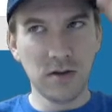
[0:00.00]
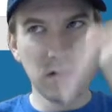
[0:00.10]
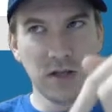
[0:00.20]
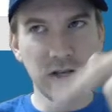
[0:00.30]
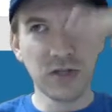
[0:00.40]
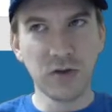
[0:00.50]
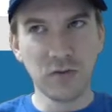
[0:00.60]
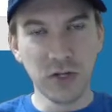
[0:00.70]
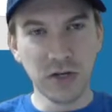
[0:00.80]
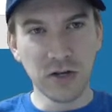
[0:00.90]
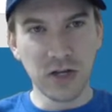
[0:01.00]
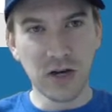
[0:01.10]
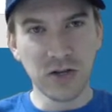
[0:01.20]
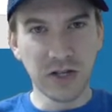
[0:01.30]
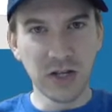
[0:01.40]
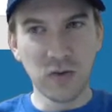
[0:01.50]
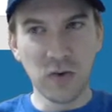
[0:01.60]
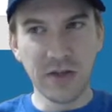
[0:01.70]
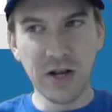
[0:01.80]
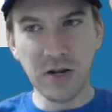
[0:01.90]
unless you're really good at calculating
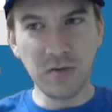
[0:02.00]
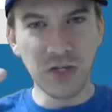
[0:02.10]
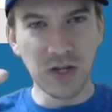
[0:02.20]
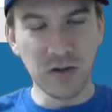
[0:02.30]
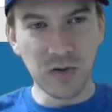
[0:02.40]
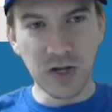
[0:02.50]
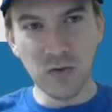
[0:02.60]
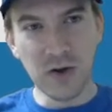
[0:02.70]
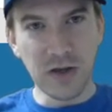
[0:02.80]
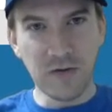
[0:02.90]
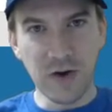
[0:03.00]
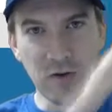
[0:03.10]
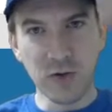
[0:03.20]
where that enemy is going to be and where that fireball is